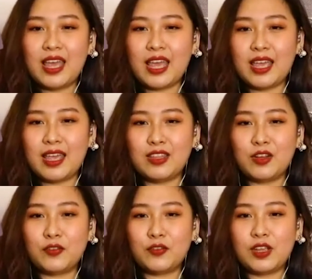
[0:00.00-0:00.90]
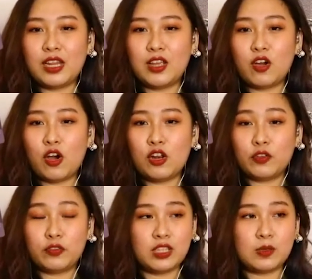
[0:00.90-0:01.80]
and you're feeling all
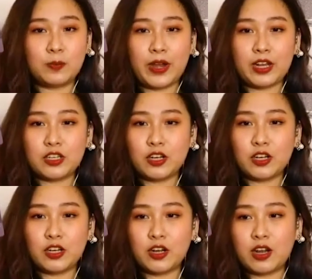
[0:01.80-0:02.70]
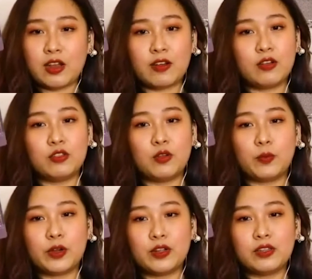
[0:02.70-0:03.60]
of this pressure around the
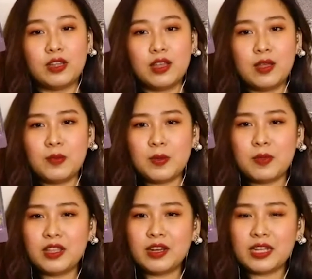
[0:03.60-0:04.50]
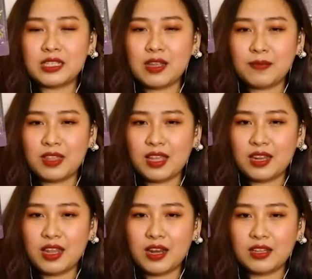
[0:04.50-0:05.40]
world. Maybe there is something
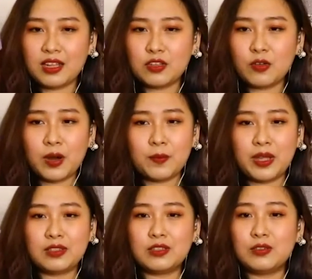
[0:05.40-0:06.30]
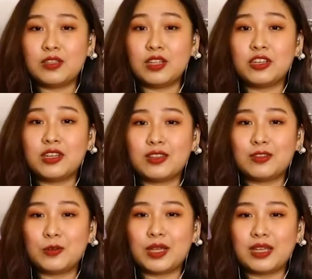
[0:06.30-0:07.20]
in here that you are meant to do that you're not
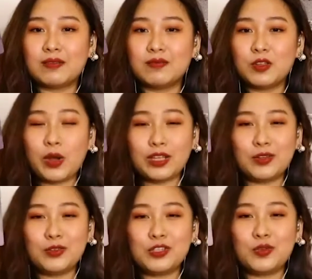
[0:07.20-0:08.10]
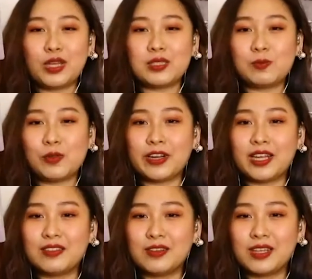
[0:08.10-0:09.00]
doing. Why don't you explore
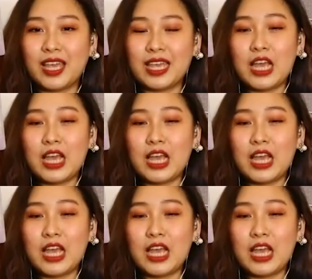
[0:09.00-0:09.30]
it? Okay,